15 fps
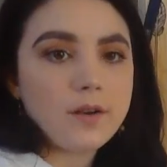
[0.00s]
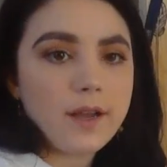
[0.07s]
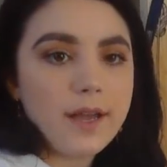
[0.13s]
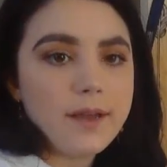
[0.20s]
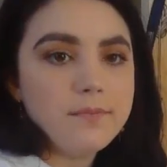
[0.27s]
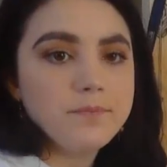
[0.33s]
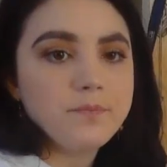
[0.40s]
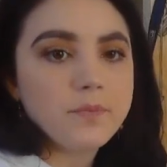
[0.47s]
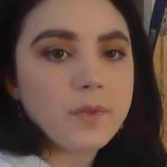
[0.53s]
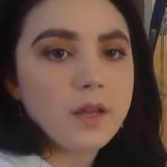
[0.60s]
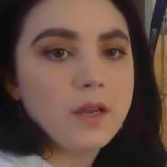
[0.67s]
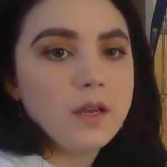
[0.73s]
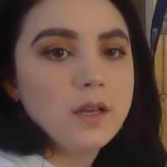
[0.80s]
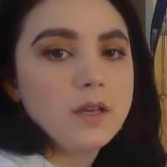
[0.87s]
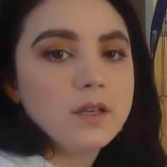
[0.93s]
Okay?
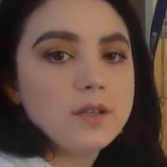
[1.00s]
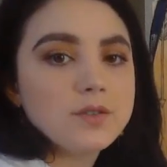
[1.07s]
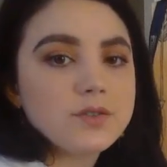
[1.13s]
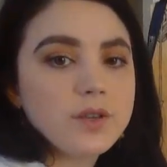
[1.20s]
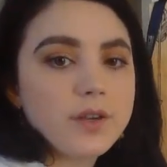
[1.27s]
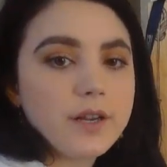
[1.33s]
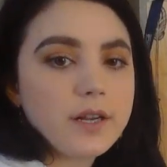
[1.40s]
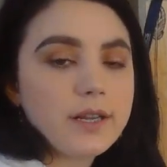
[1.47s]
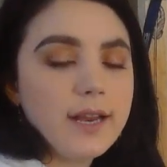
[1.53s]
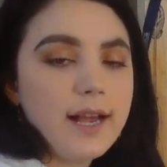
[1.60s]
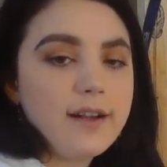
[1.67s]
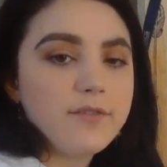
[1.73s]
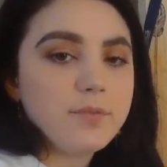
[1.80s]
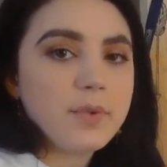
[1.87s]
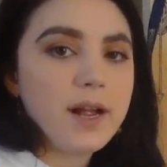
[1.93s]
So you're going to
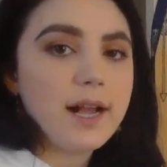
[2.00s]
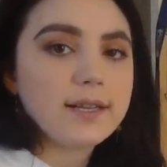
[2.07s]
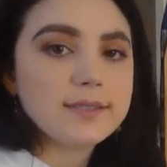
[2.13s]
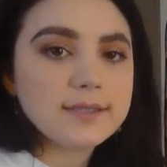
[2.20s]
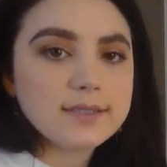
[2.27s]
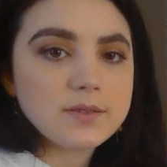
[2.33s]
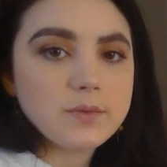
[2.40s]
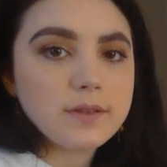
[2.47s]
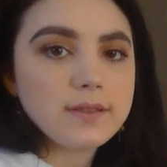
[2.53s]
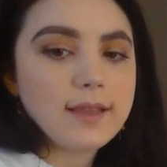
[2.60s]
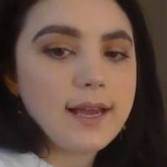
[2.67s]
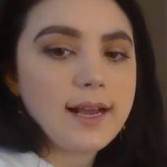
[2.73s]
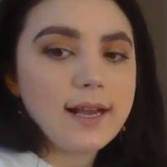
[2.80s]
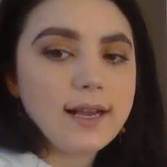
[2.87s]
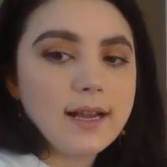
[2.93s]
have practice with
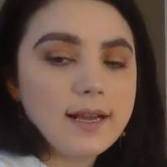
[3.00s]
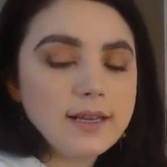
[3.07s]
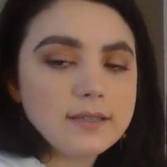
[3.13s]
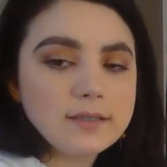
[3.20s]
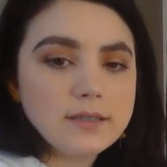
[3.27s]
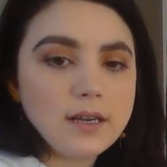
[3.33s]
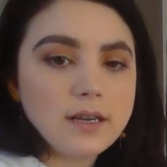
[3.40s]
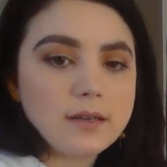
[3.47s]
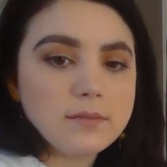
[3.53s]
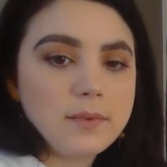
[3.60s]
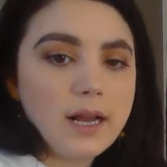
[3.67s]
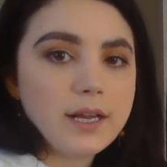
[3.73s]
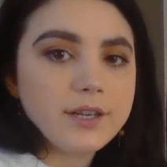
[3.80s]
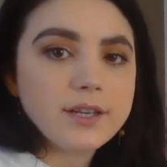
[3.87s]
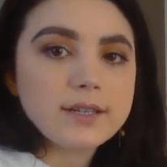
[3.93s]
that
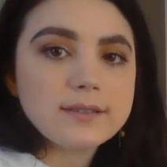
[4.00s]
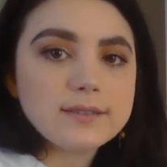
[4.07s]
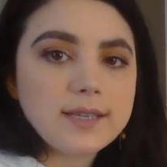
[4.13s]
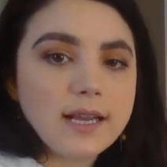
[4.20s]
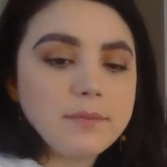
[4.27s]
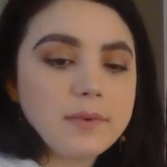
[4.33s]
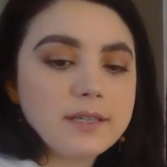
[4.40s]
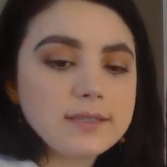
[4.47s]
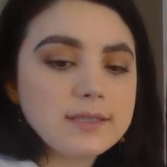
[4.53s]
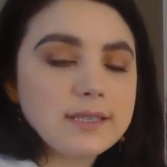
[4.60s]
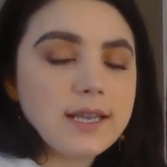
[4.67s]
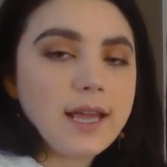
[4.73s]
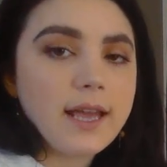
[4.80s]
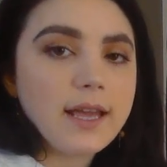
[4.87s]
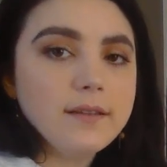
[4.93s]
on your assignment
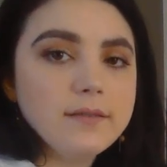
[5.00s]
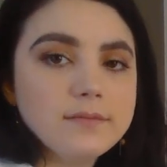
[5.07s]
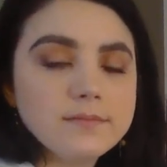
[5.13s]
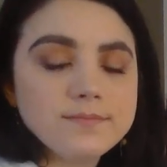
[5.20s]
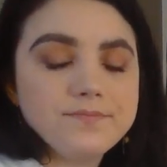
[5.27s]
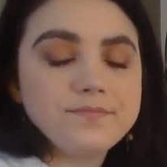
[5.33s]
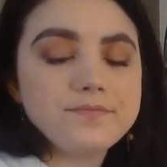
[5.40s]
today.